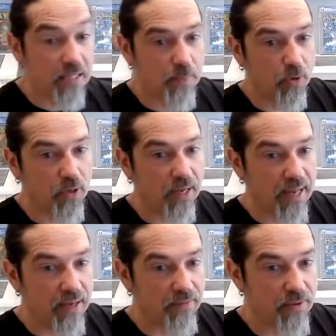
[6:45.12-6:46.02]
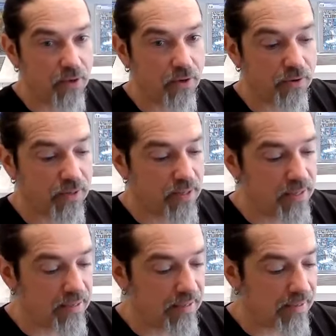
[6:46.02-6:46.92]
Next book I have here
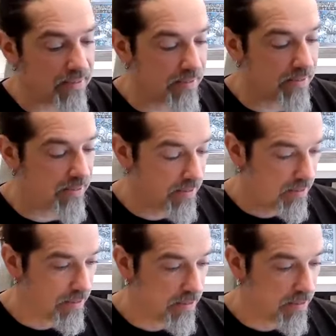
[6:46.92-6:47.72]
is